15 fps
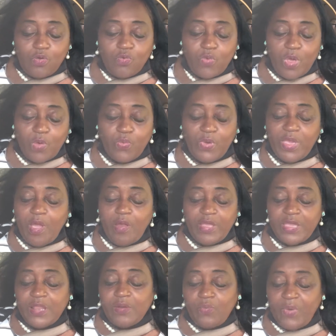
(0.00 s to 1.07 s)
Well, we are
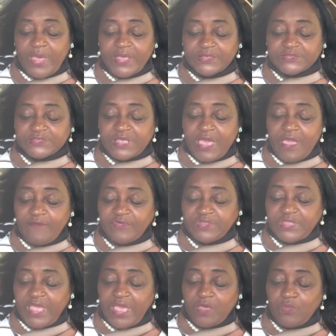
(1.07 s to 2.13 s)
in a race. Every
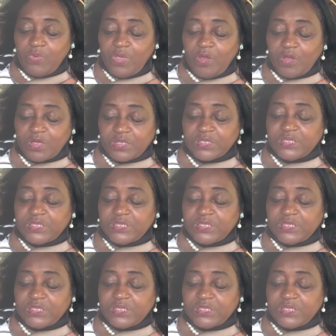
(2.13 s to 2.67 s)
day we are